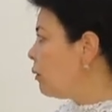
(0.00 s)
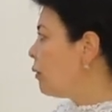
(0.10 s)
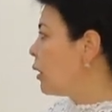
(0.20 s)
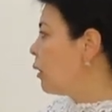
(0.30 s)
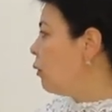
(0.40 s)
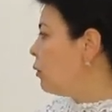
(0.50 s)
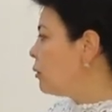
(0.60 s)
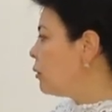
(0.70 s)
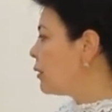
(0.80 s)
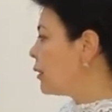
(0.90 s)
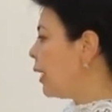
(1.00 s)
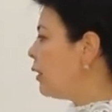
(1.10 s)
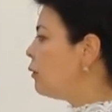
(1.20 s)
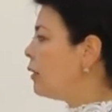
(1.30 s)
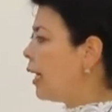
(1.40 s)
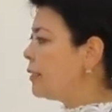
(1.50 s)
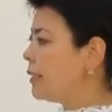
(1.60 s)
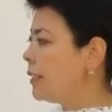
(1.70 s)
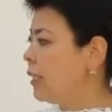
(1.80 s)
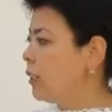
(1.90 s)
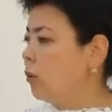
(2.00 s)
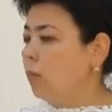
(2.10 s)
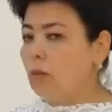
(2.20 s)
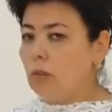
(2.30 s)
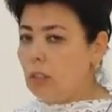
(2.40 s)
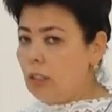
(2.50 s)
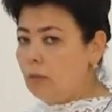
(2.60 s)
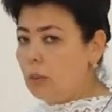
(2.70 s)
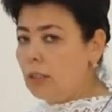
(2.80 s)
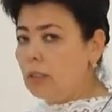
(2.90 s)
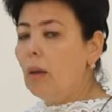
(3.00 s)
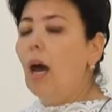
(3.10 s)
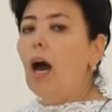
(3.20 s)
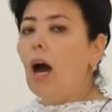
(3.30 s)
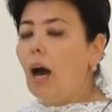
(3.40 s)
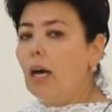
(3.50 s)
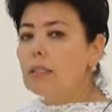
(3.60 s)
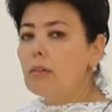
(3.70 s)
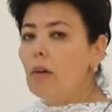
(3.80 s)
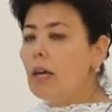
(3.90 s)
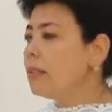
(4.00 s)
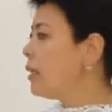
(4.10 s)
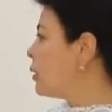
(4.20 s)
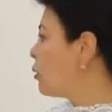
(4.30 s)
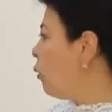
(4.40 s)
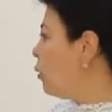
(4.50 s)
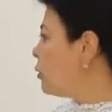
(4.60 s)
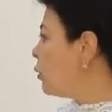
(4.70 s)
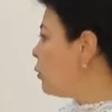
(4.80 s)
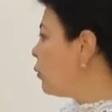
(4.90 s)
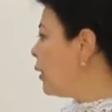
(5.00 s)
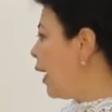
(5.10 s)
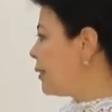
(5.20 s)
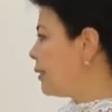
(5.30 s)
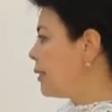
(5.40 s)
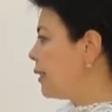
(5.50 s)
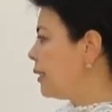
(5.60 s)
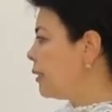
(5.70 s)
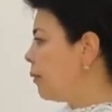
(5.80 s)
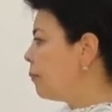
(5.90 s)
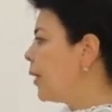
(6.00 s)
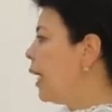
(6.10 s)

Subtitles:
can also say United Kingdom of Great Britain. Otherwise, it's called United Kingdom.